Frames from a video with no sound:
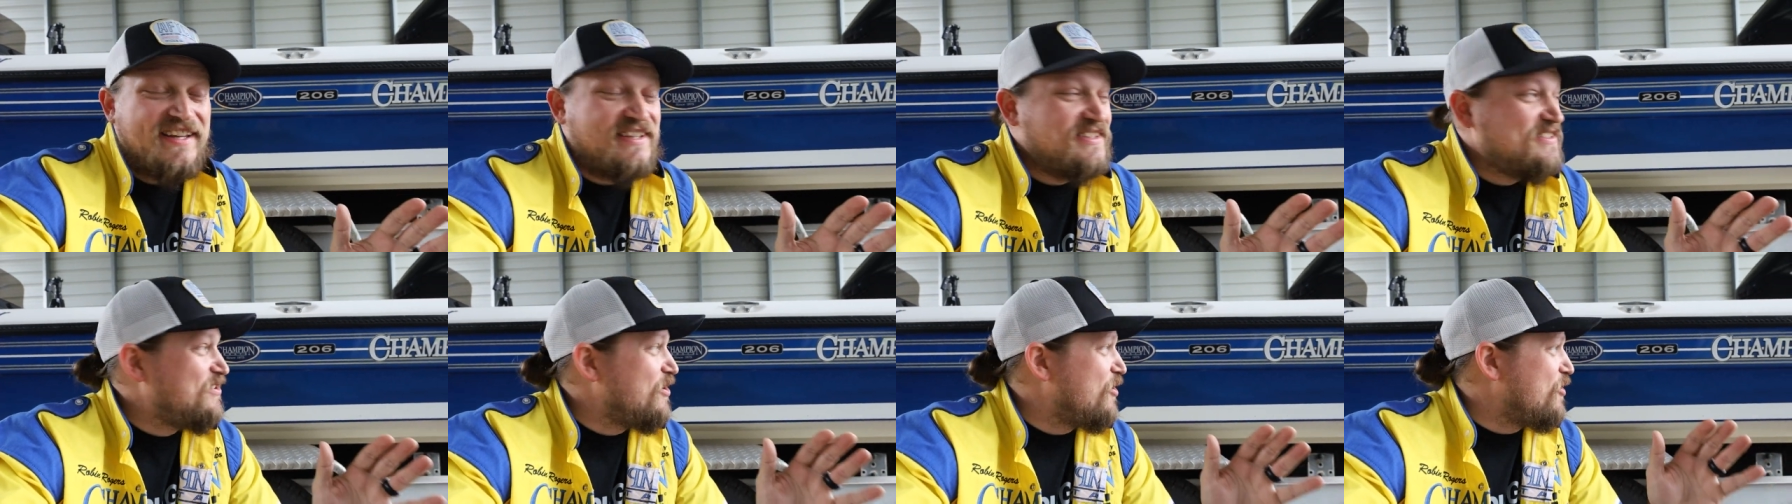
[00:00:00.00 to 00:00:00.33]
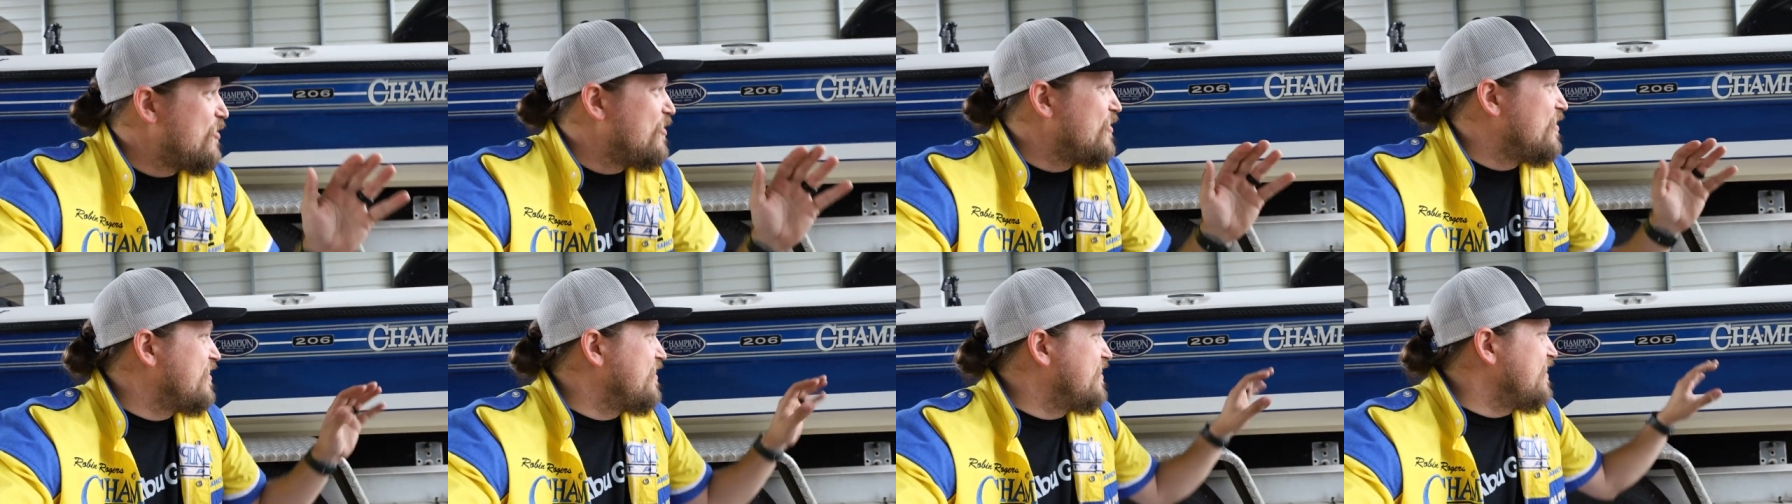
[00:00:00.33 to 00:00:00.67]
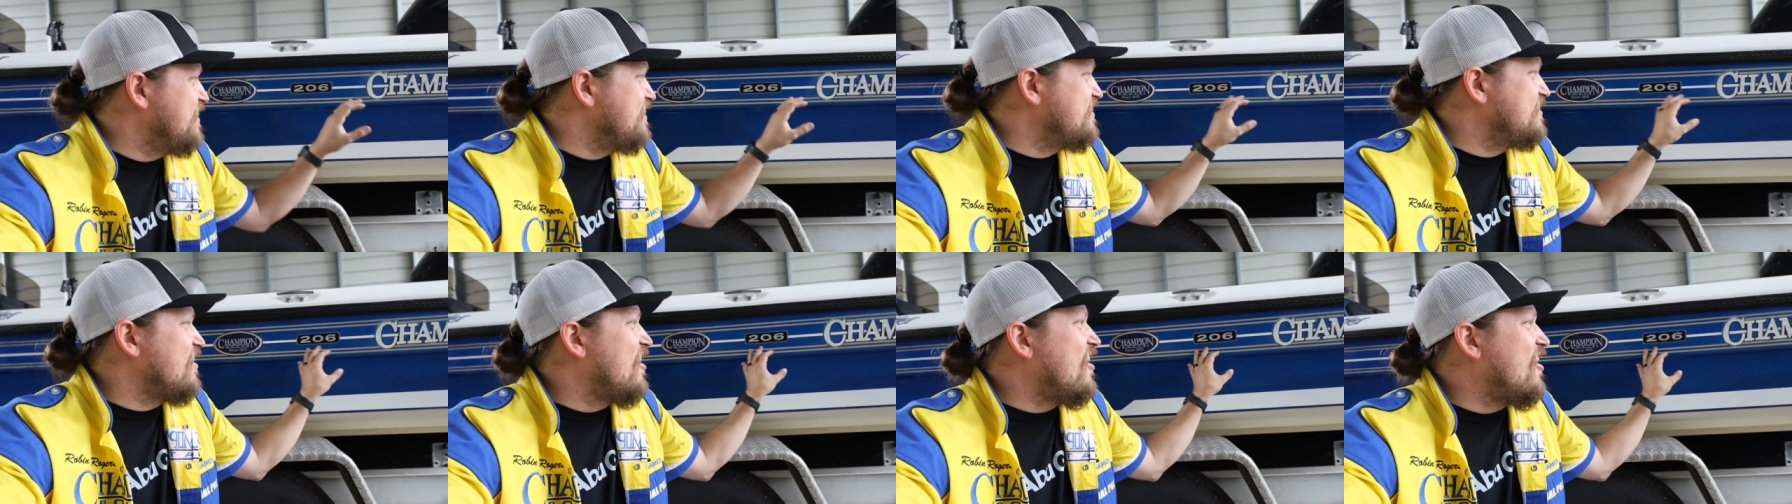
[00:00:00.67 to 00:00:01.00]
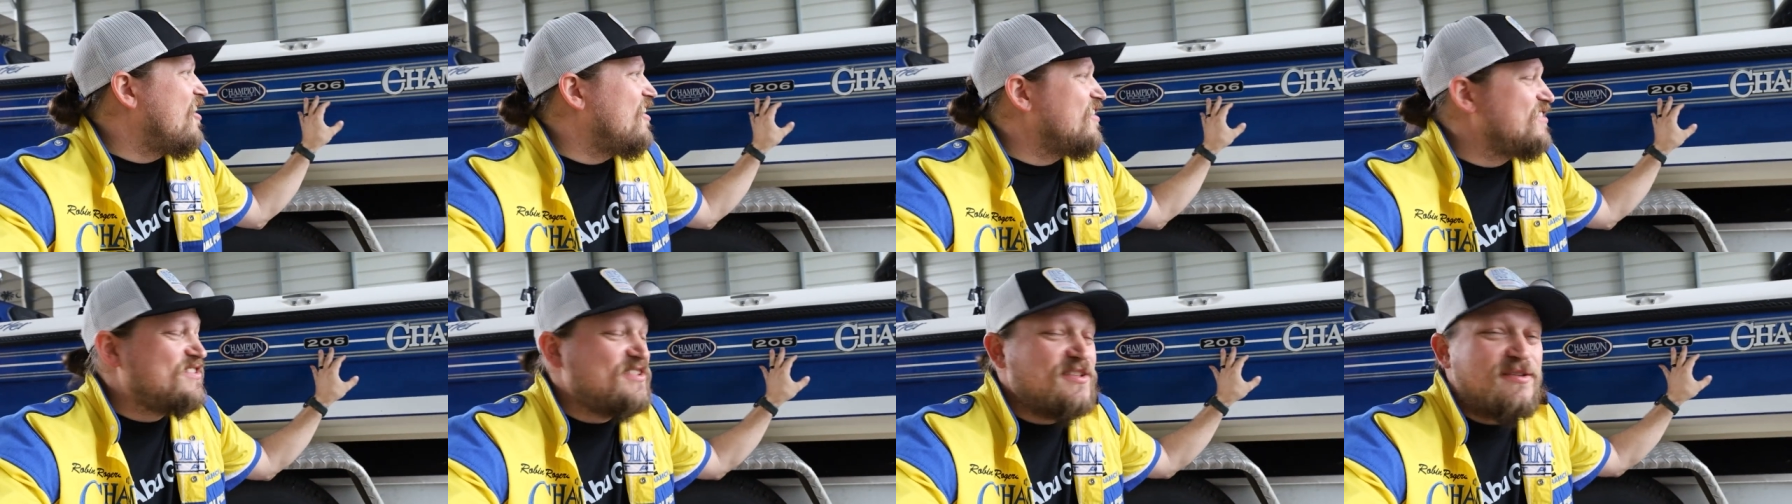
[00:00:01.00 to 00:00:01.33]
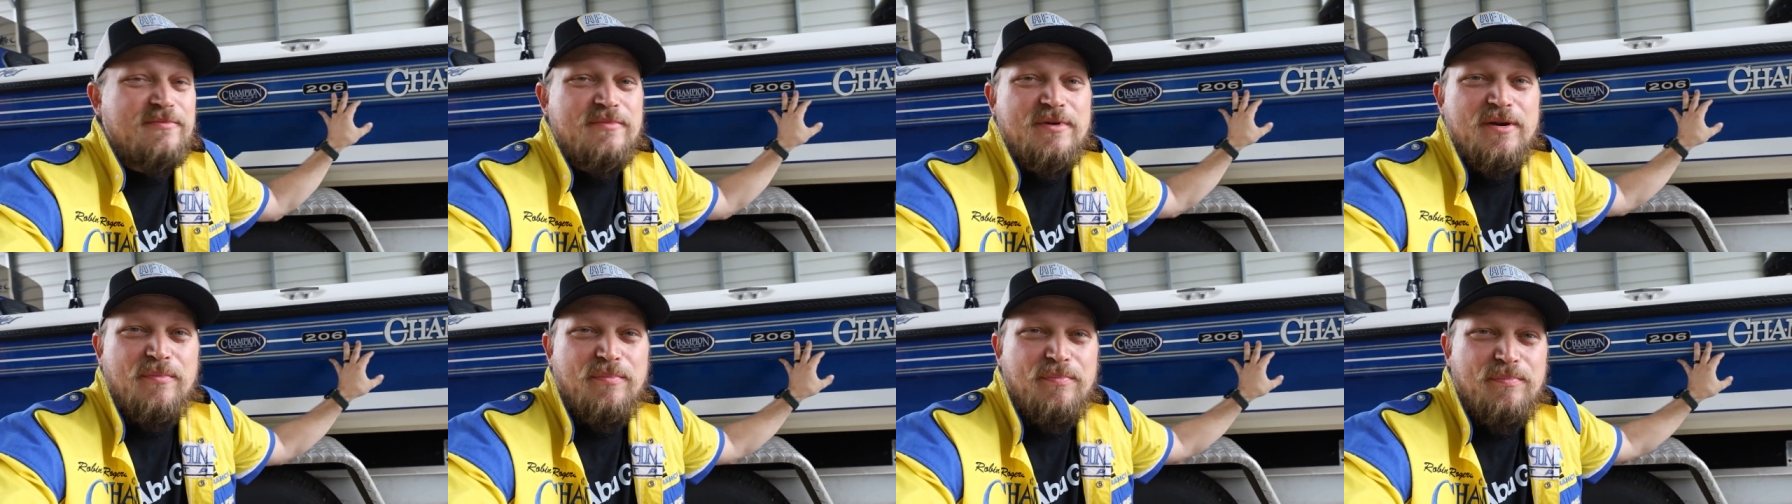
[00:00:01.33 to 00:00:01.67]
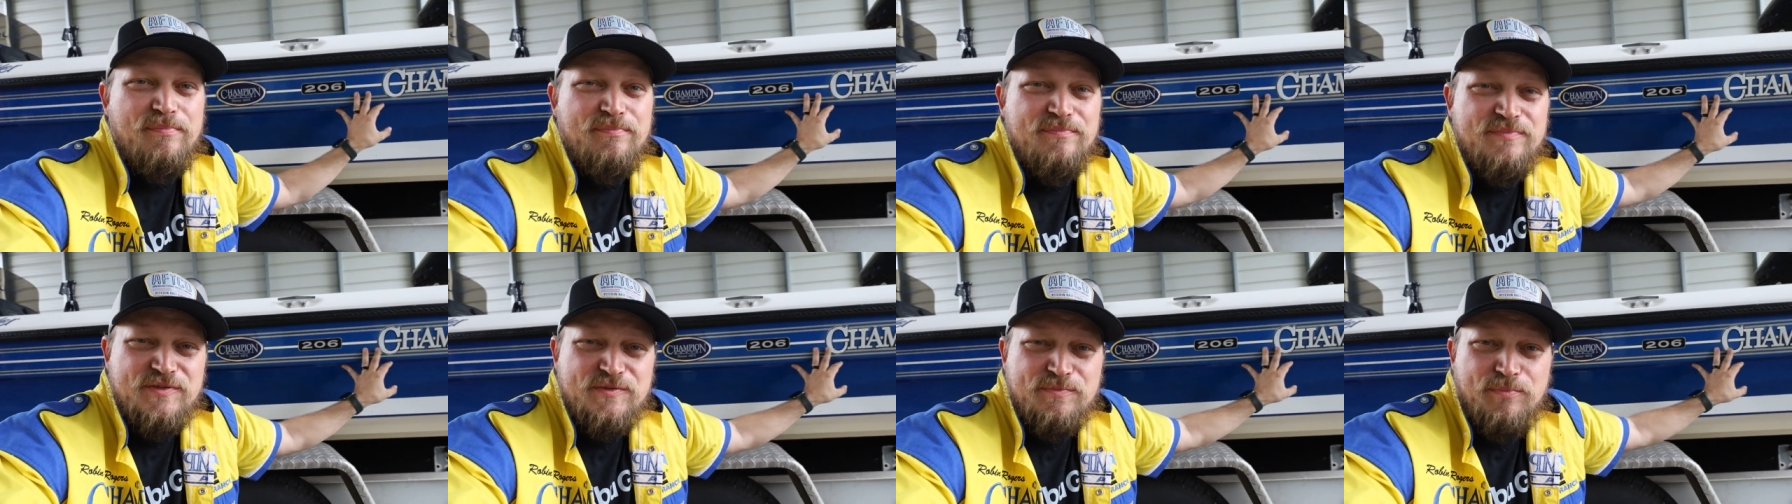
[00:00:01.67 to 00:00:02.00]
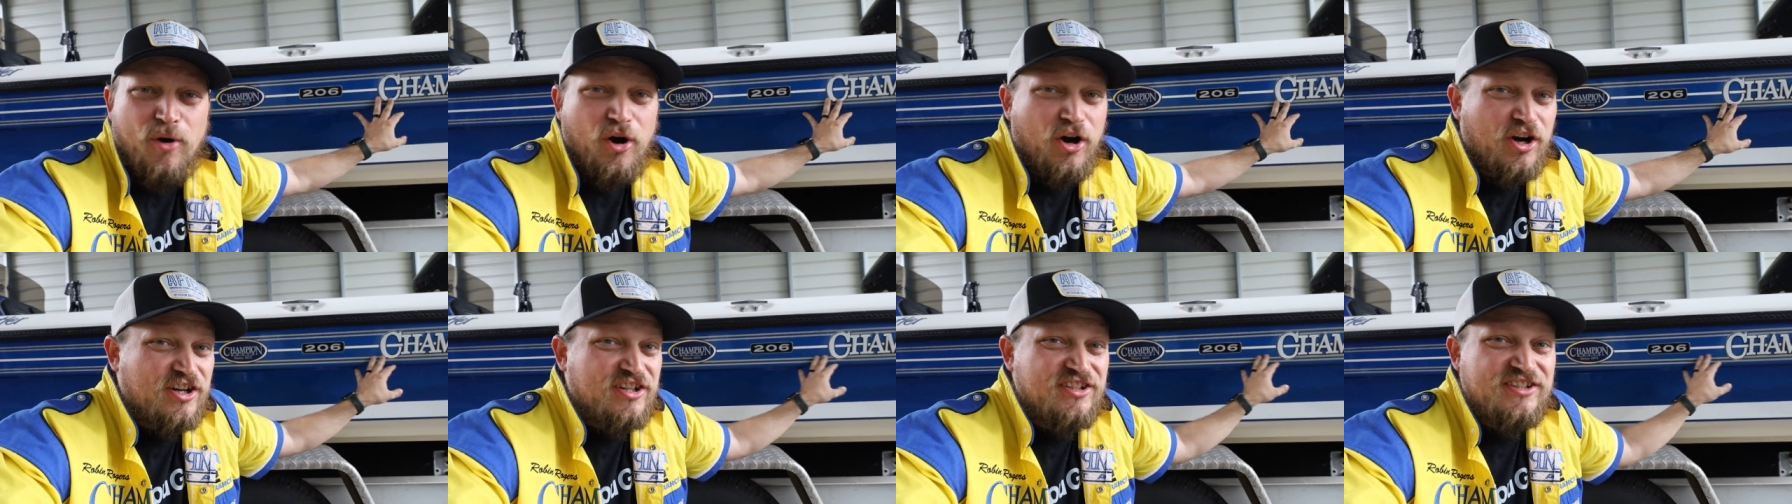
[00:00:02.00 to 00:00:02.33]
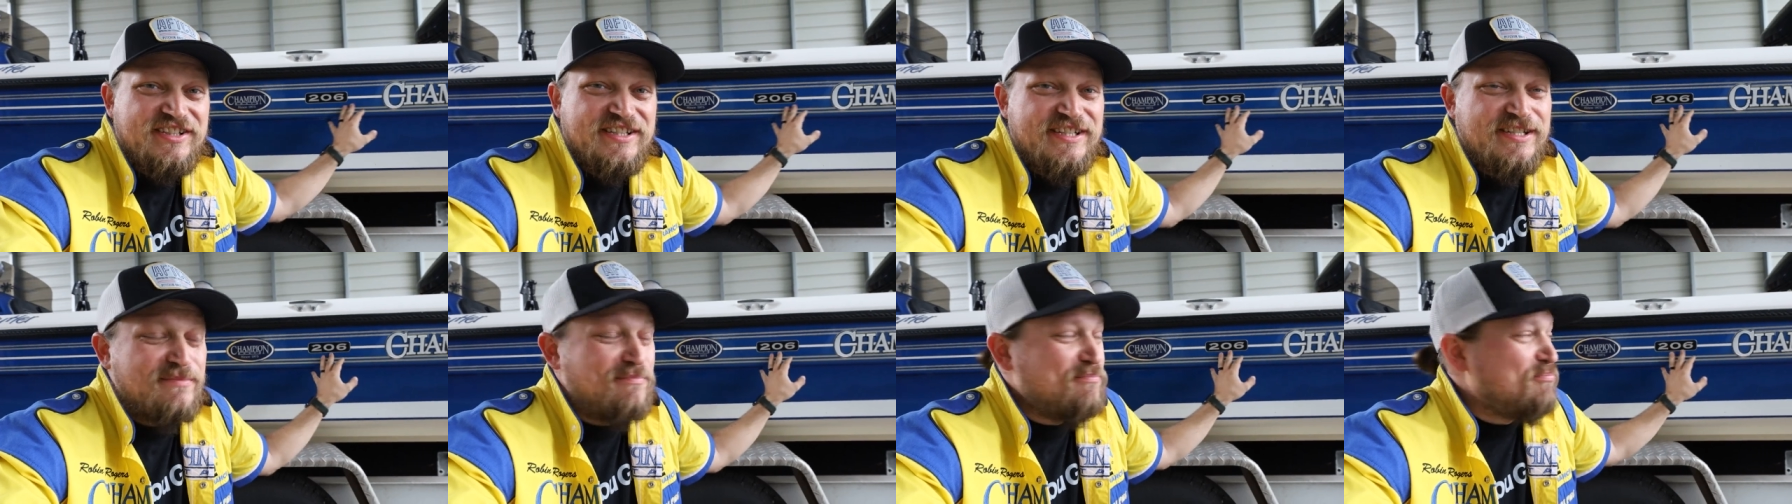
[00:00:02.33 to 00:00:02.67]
And so this awesome sparkly